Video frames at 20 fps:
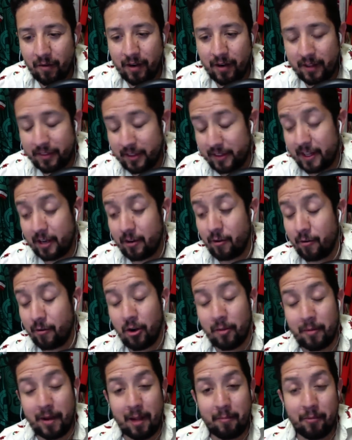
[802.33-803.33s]
not that they don't know
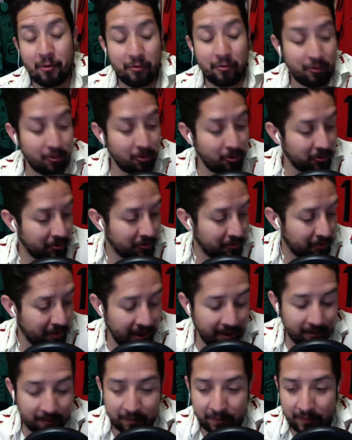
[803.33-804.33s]
about April Fools,
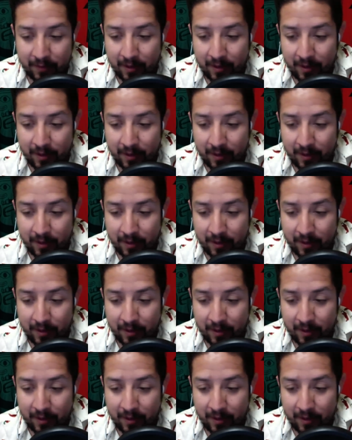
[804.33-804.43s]
but